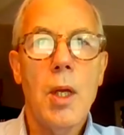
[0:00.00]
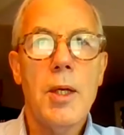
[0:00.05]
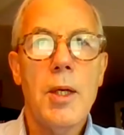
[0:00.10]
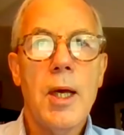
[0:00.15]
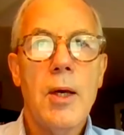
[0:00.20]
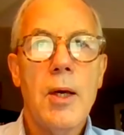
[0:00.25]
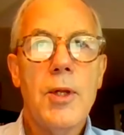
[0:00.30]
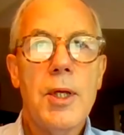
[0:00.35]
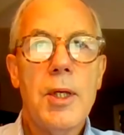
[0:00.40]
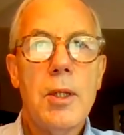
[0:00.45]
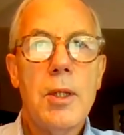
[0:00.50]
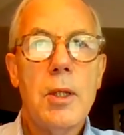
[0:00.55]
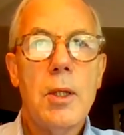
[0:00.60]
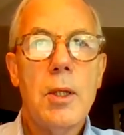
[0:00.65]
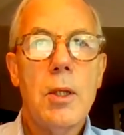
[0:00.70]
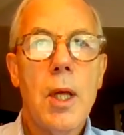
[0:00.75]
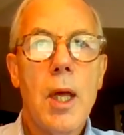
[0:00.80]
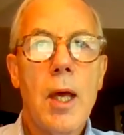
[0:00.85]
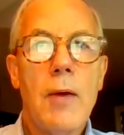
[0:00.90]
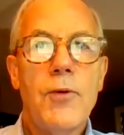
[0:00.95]
Now, the
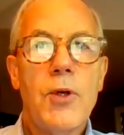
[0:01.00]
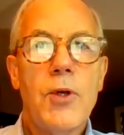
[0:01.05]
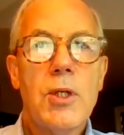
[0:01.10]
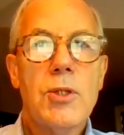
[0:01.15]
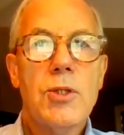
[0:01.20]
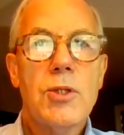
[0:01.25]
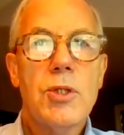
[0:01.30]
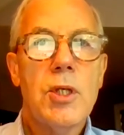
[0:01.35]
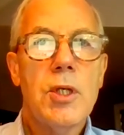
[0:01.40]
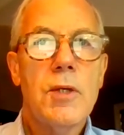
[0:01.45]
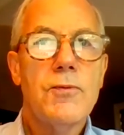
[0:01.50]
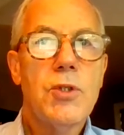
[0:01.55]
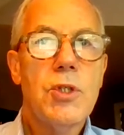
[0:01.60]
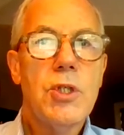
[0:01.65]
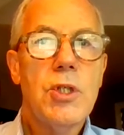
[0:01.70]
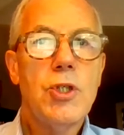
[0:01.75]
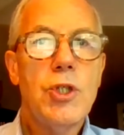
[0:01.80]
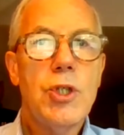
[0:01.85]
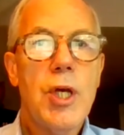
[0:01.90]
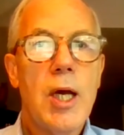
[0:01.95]
efficacy of
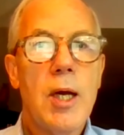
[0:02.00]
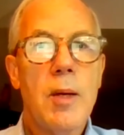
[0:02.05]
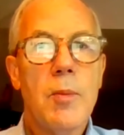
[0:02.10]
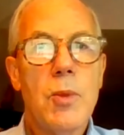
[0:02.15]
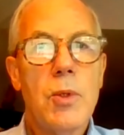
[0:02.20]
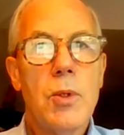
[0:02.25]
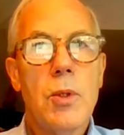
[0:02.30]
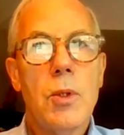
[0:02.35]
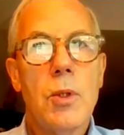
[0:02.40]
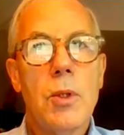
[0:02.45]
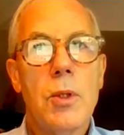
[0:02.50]
CGM